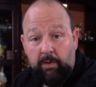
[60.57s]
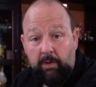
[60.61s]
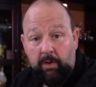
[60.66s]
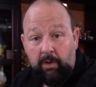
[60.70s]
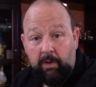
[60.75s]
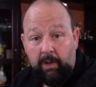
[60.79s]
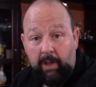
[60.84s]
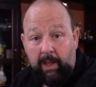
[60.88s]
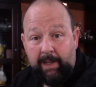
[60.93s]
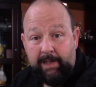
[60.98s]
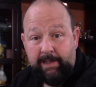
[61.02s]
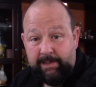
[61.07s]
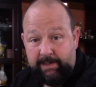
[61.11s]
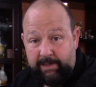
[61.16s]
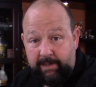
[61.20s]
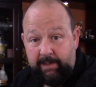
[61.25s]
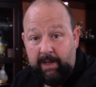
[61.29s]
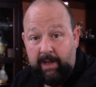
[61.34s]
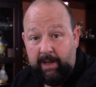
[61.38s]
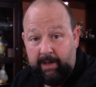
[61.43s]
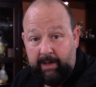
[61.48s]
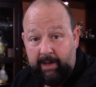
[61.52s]
little lights
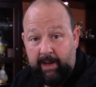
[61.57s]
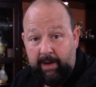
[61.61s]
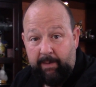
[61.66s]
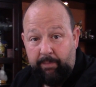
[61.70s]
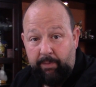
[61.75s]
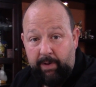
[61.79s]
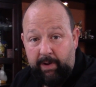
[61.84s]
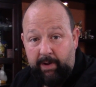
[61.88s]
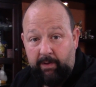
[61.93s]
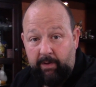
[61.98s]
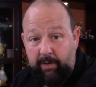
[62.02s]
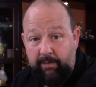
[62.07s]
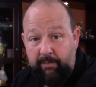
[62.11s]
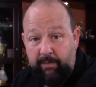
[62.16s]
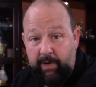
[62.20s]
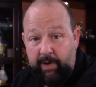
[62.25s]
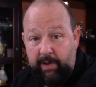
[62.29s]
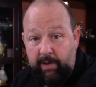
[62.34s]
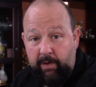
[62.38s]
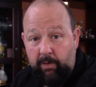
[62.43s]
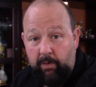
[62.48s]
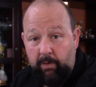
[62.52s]
and get a pretty clean
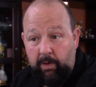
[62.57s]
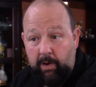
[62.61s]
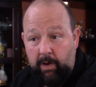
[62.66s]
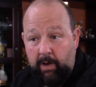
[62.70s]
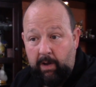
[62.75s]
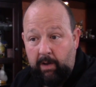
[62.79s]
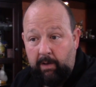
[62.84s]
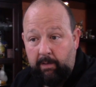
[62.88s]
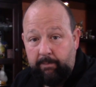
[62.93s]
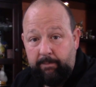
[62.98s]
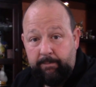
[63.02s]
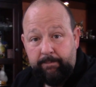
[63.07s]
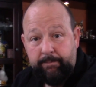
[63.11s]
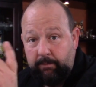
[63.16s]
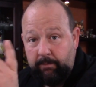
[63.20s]
video.